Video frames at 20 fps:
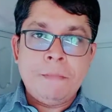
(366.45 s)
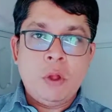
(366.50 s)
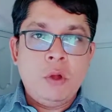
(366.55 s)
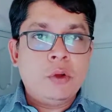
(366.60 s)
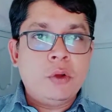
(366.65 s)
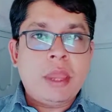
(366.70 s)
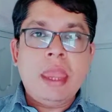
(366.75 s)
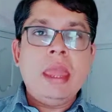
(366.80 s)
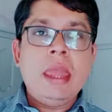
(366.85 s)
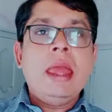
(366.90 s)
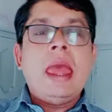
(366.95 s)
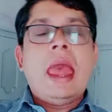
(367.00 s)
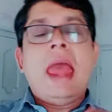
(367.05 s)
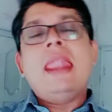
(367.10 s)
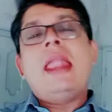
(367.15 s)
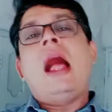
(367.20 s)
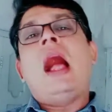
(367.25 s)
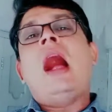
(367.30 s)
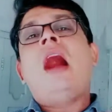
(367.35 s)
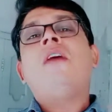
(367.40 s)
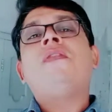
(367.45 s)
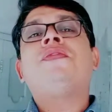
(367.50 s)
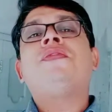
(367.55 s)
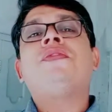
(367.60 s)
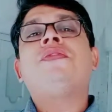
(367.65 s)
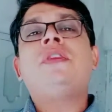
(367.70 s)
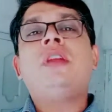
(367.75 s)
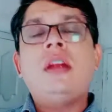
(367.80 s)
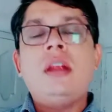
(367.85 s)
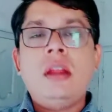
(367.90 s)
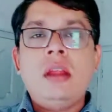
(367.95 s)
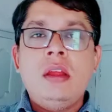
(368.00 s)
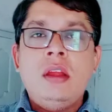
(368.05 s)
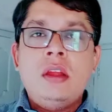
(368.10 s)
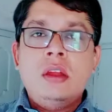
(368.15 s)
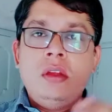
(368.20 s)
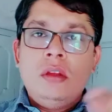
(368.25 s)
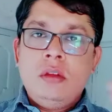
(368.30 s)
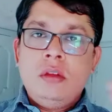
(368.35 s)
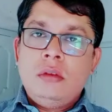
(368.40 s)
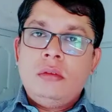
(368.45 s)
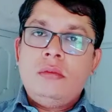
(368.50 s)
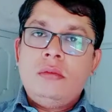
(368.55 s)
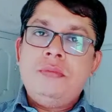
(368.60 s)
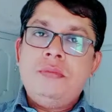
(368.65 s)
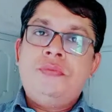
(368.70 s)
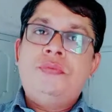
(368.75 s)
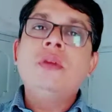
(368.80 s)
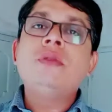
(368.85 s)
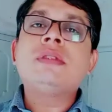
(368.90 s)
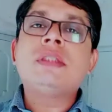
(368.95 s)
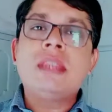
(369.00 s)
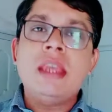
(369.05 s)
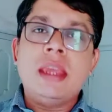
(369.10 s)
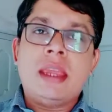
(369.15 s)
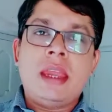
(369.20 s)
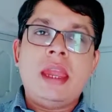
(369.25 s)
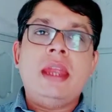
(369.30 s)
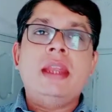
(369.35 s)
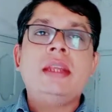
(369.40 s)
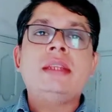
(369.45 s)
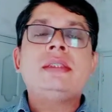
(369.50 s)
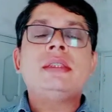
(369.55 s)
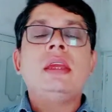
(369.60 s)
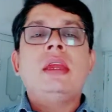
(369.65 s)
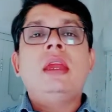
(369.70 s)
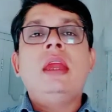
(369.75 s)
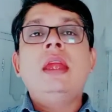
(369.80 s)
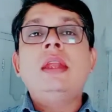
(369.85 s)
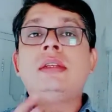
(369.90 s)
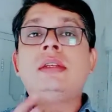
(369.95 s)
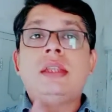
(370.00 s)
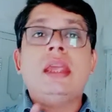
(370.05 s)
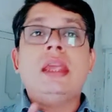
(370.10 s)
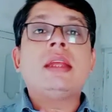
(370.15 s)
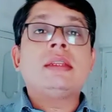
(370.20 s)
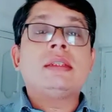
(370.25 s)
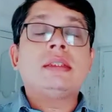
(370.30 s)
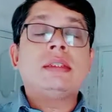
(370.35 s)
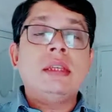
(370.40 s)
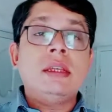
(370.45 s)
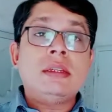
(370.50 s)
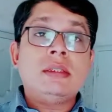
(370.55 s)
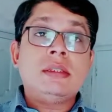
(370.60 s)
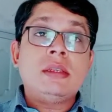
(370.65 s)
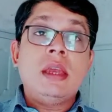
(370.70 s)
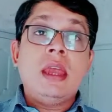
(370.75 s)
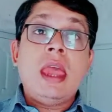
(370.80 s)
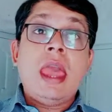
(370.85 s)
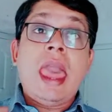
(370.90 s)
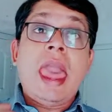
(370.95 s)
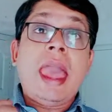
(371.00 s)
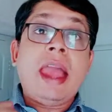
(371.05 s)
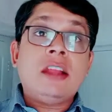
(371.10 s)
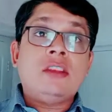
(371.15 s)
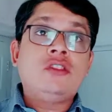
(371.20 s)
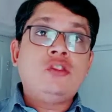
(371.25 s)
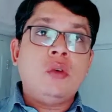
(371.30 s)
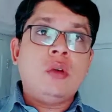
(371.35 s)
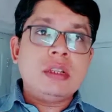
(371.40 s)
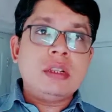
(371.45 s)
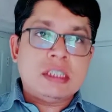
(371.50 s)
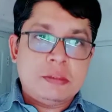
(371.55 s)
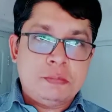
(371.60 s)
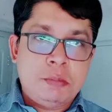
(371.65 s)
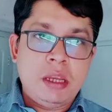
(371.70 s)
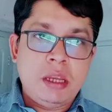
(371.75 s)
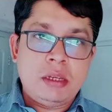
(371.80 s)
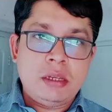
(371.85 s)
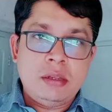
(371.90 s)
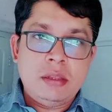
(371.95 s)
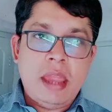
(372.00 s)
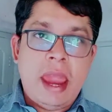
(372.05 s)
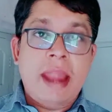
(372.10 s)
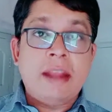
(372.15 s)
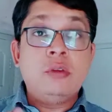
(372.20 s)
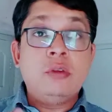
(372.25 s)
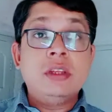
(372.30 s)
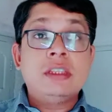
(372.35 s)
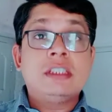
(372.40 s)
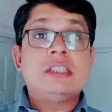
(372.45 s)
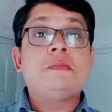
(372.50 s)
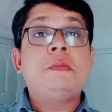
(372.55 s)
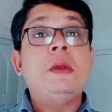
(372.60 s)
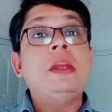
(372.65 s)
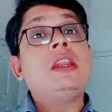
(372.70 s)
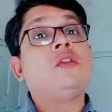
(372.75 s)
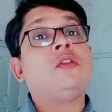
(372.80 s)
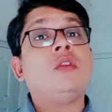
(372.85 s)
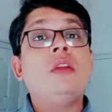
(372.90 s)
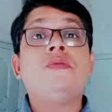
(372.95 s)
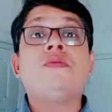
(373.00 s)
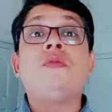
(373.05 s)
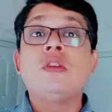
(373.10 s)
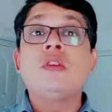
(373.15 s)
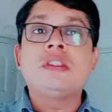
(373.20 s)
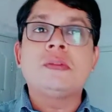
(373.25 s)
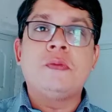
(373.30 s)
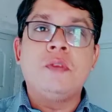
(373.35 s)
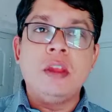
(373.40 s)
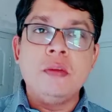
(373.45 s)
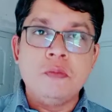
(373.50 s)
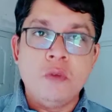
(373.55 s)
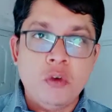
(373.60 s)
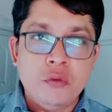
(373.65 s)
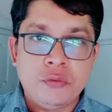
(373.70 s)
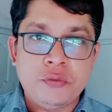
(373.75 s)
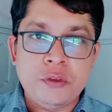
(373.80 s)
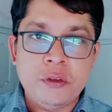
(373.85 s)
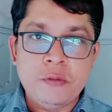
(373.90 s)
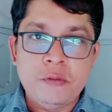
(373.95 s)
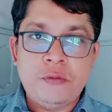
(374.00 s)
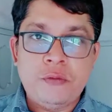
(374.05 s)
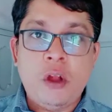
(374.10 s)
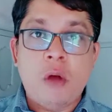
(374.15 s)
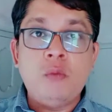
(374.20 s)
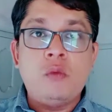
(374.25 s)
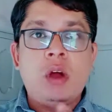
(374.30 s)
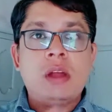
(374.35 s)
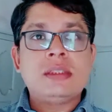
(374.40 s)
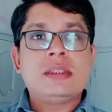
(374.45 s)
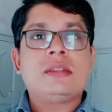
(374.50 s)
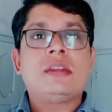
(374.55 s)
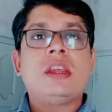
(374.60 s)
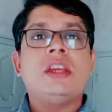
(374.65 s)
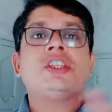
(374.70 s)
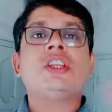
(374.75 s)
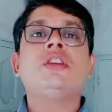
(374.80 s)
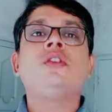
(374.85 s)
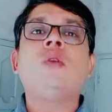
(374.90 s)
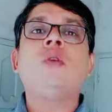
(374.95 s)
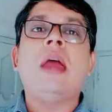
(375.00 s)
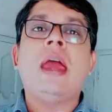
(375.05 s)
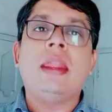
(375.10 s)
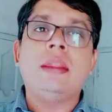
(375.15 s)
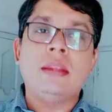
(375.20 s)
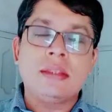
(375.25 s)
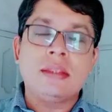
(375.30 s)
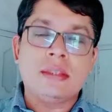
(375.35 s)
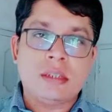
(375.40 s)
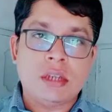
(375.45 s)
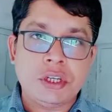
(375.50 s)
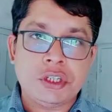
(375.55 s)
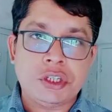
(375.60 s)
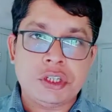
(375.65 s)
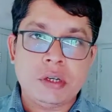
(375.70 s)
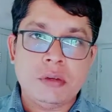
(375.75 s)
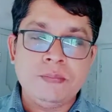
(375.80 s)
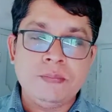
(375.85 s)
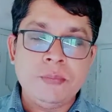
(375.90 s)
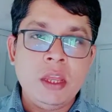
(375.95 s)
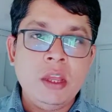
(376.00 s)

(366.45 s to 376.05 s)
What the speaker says: Okay, and after few seconds it takes its actual speed, at which speed it will forcefully move from one station to another station.